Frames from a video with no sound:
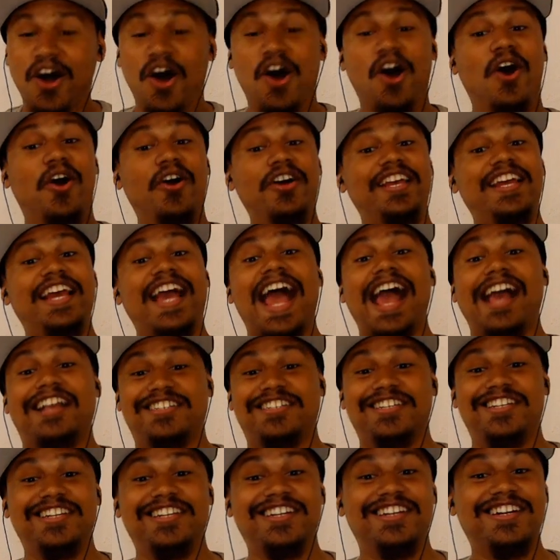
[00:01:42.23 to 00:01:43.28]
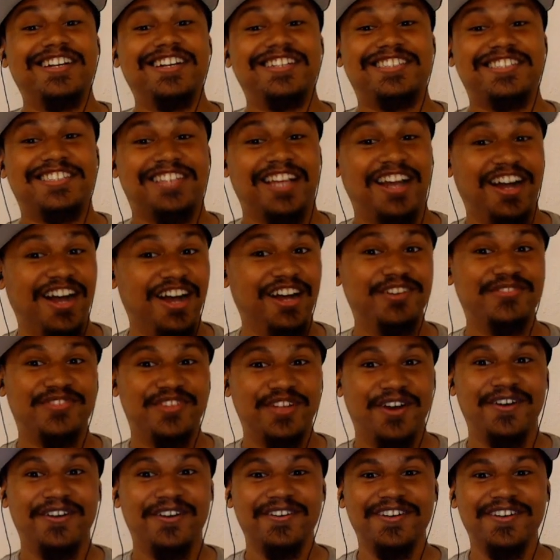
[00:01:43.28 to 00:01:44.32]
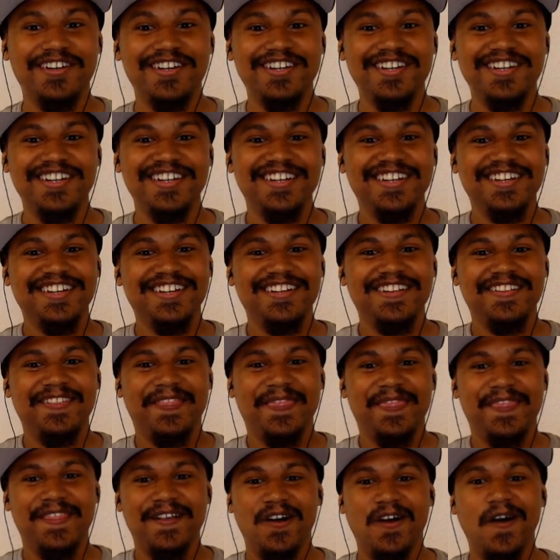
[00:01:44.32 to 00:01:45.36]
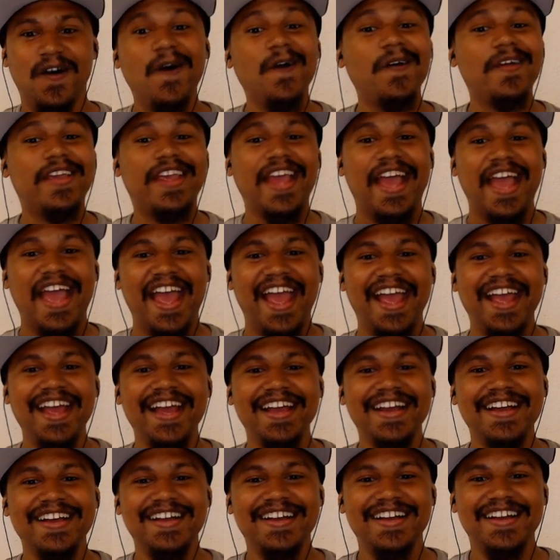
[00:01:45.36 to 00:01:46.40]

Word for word: Oh, he actually looks tough, though. Okay.